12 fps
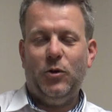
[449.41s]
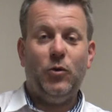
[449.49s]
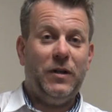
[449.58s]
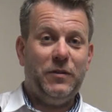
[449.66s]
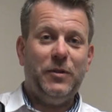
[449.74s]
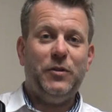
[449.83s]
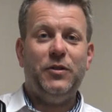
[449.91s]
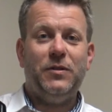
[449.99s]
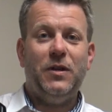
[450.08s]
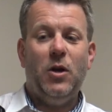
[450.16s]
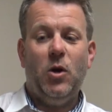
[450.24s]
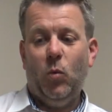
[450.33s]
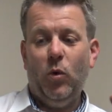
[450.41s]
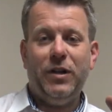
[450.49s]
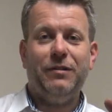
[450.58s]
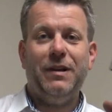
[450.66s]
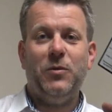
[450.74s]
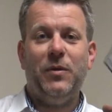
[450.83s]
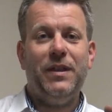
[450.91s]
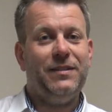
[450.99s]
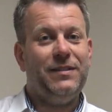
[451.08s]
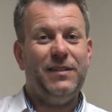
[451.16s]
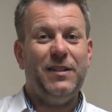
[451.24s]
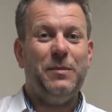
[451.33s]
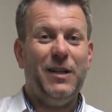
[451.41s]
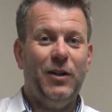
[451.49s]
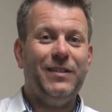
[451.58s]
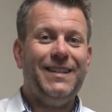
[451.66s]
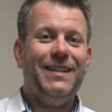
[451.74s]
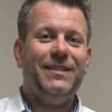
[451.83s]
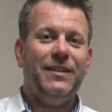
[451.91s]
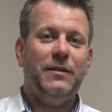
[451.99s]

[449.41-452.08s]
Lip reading: or I suppose just walking around with this is going to be a lot easier,